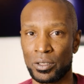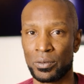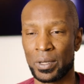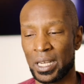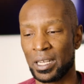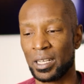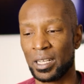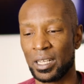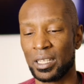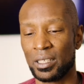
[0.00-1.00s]
too,
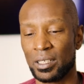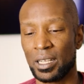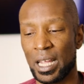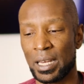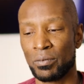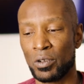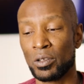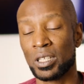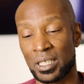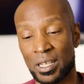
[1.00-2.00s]
and
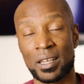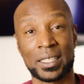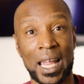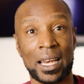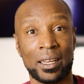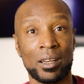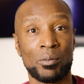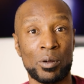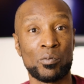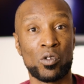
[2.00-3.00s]
we'll discuss that a little
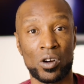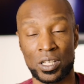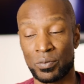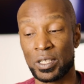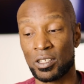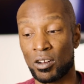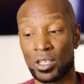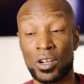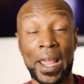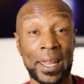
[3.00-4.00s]
bit more as we start
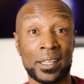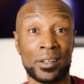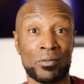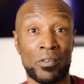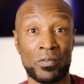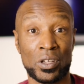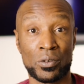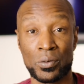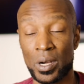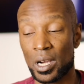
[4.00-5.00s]
to get into the
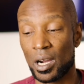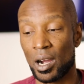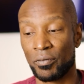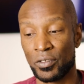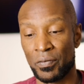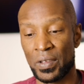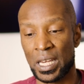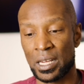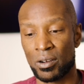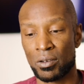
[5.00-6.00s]
review of the
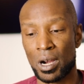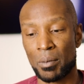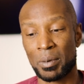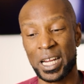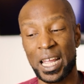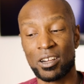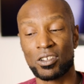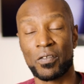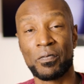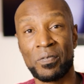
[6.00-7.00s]
video. But getting her
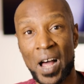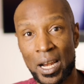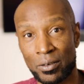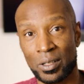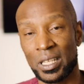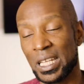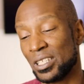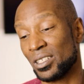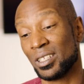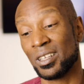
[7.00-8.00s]
to follow the
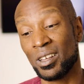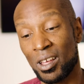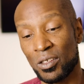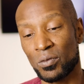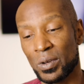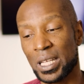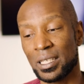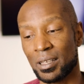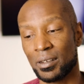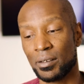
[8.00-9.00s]
leash is another
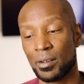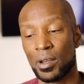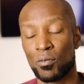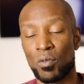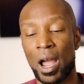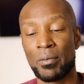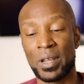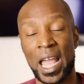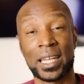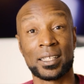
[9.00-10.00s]
reason why
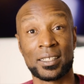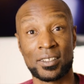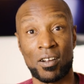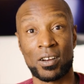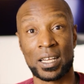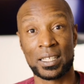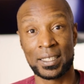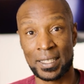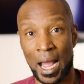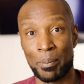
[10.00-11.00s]
we had to start and
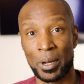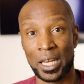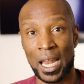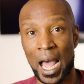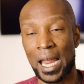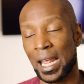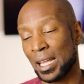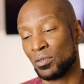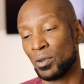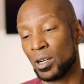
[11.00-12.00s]
stop a lot
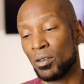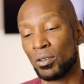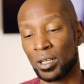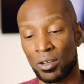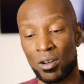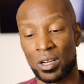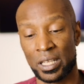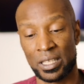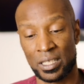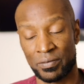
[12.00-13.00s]
as we're going along in this